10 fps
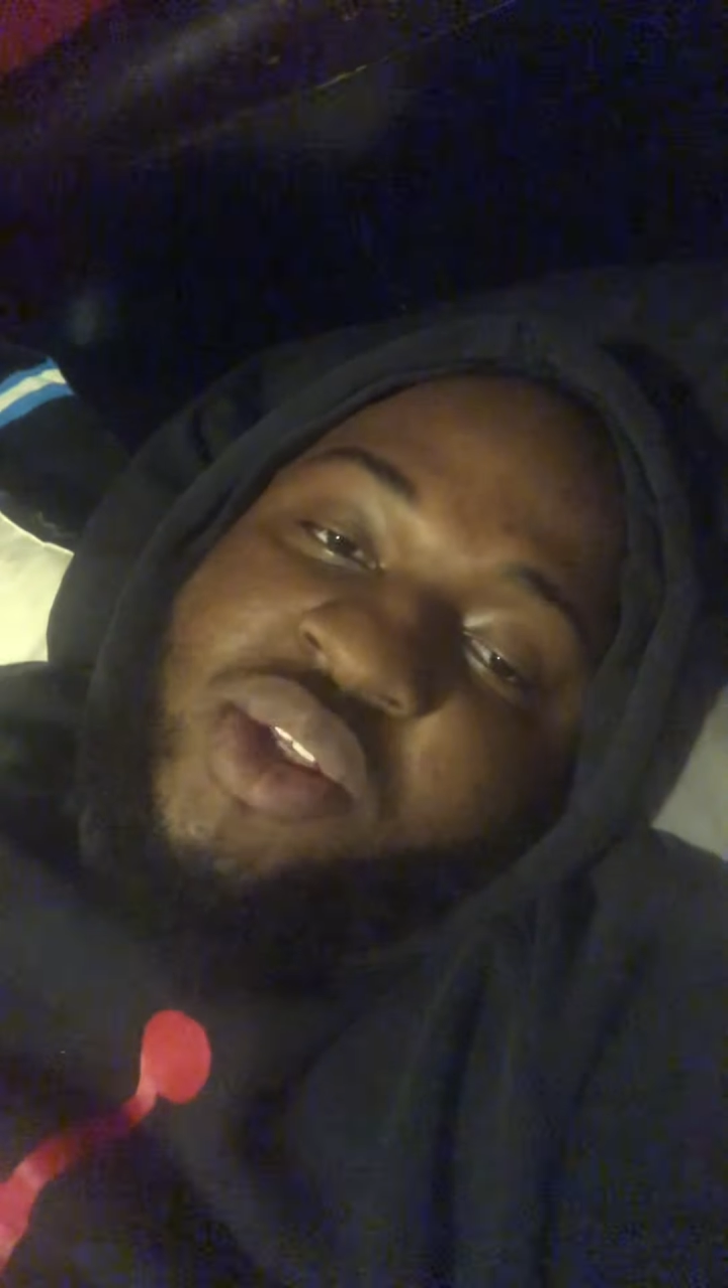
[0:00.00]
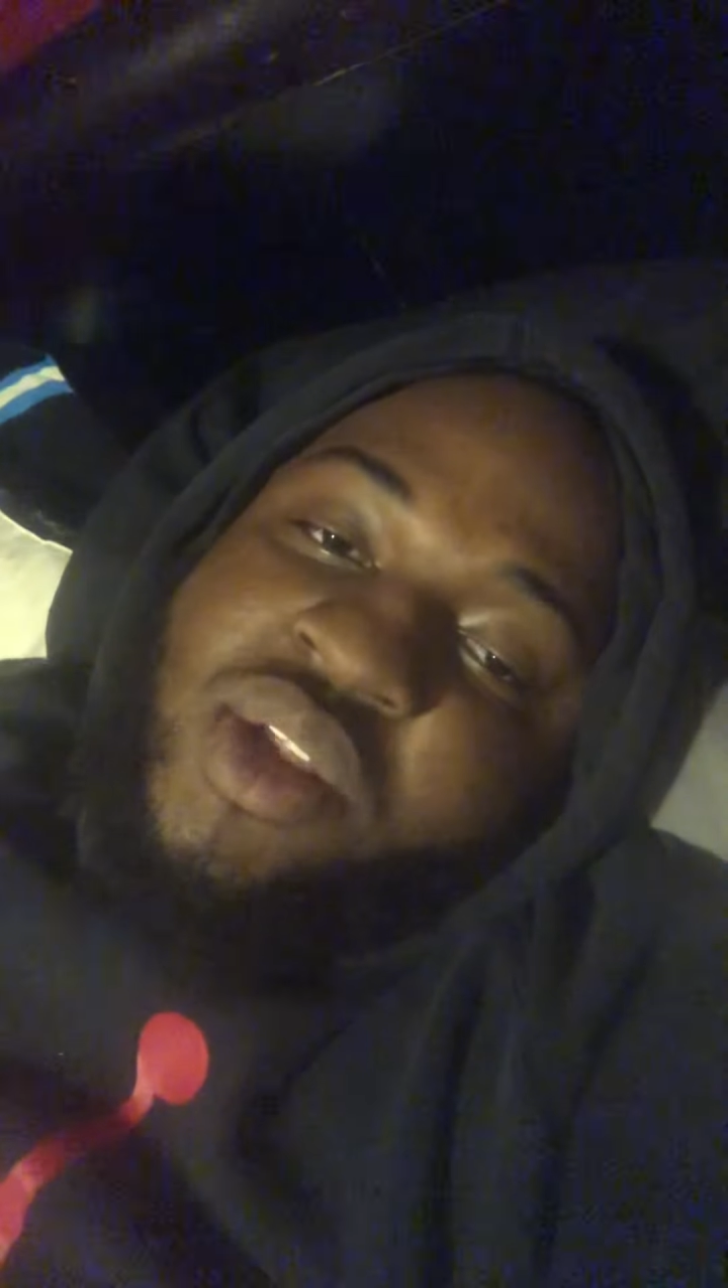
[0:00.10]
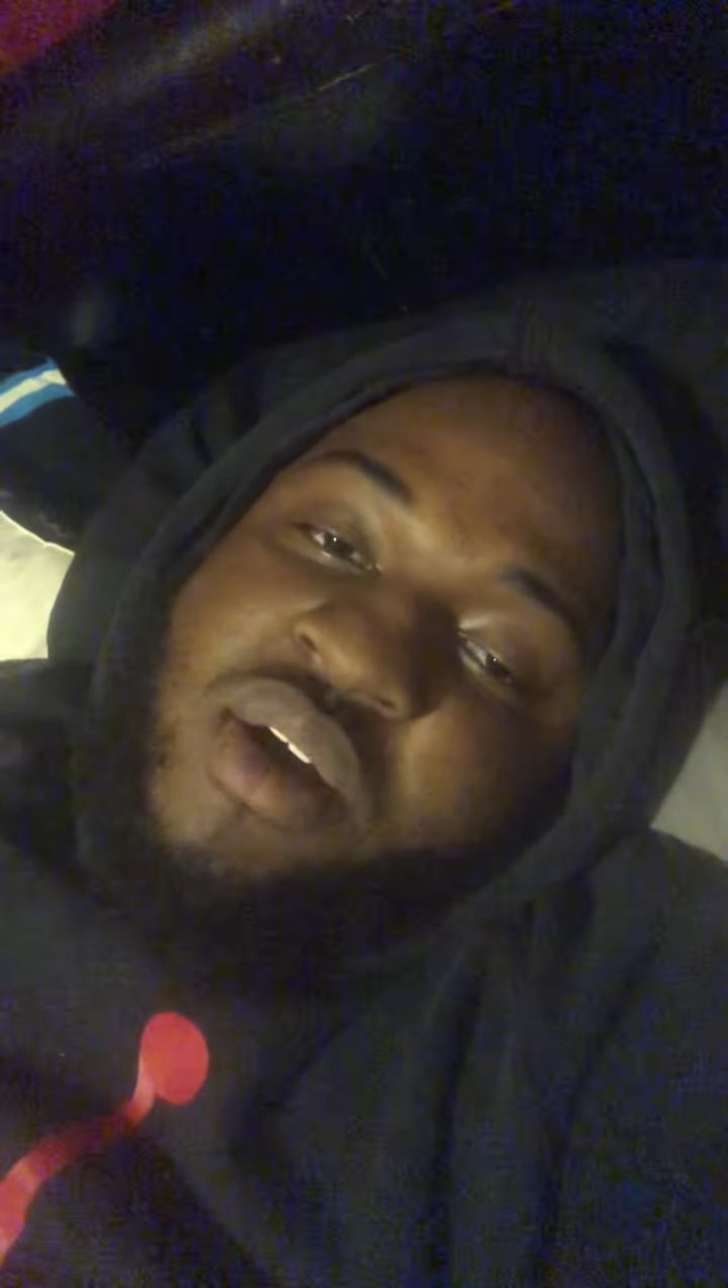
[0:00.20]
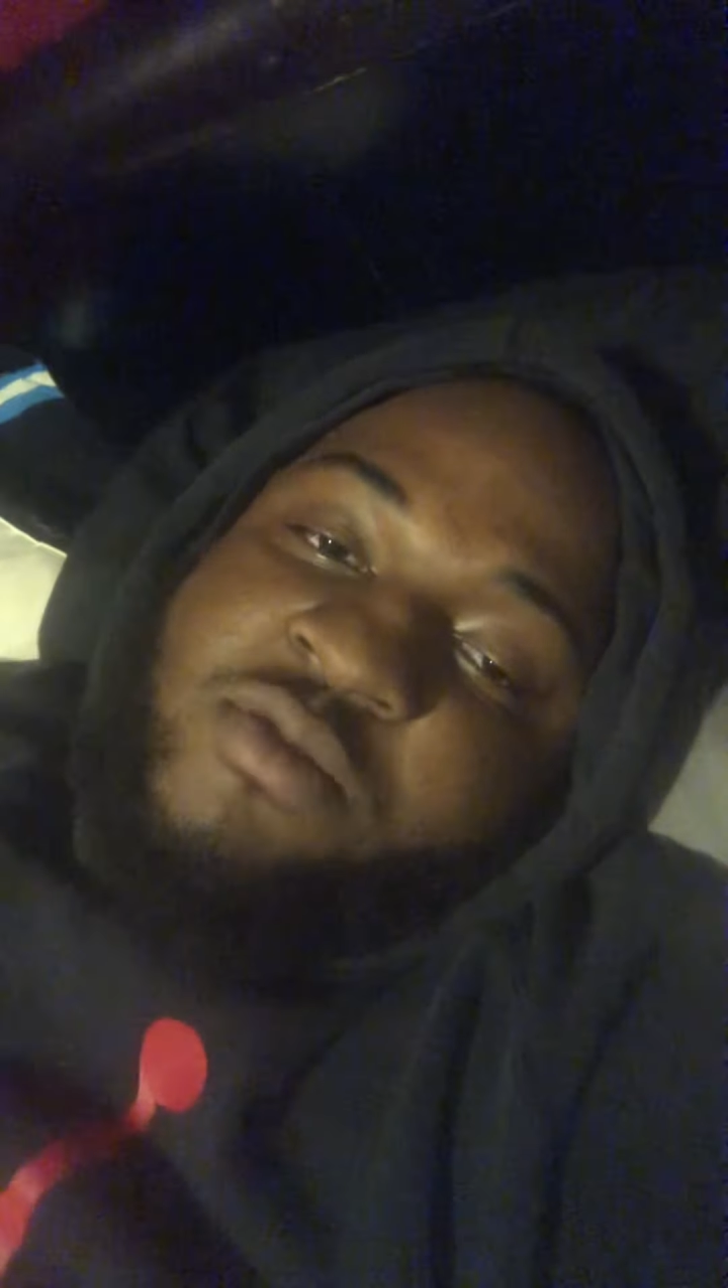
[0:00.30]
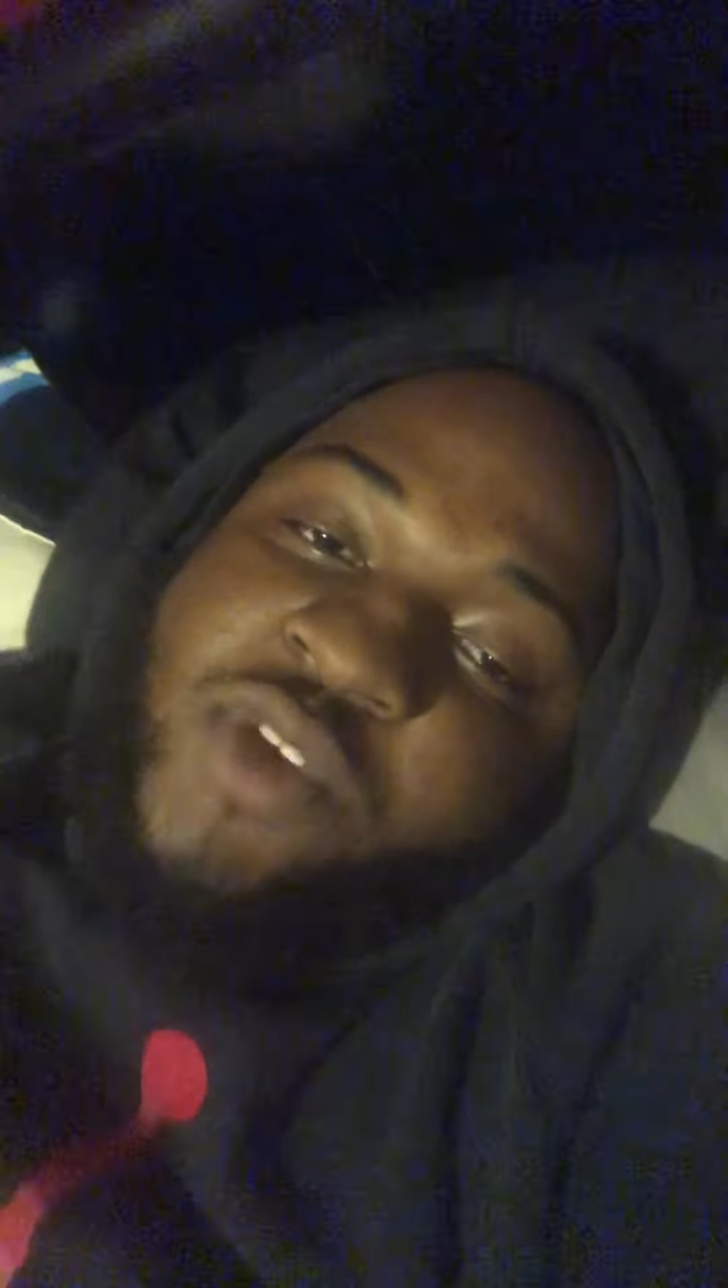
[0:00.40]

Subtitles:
Love